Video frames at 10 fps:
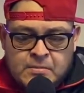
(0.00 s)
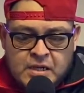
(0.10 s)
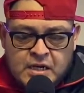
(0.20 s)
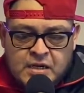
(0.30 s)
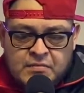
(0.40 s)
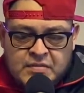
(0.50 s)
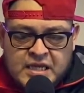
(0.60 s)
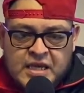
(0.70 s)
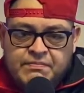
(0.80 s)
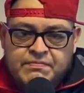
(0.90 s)
They
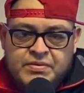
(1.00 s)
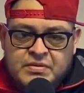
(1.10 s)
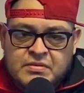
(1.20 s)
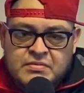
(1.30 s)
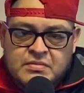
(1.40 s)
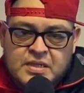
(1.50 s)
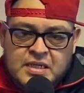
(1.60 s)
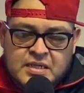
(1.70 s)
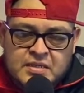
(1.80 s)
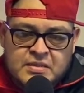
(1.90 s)
keep
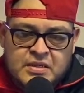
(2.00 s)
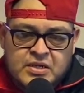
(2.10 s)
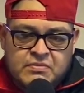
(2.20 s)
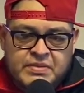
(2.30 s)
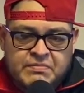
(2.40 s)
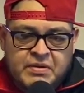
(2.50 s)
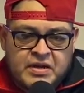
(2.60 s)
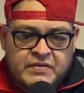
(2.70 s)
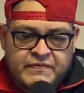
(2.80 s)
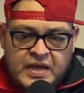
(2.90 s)
a big part of
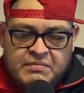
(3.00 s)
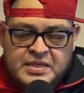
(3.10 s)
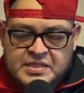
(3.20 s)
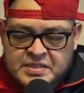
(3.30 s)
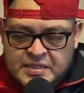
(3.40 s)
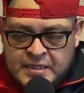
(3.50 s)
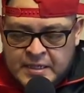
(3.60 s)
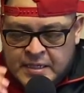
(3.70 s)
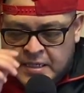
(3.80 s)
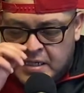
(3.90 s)
the families
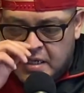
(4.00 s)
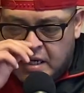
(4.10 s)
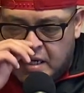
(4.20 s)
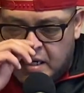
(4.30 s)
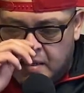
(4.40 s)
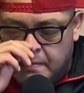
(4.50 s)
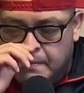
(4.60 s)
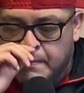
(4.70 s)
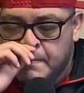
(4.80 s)
um,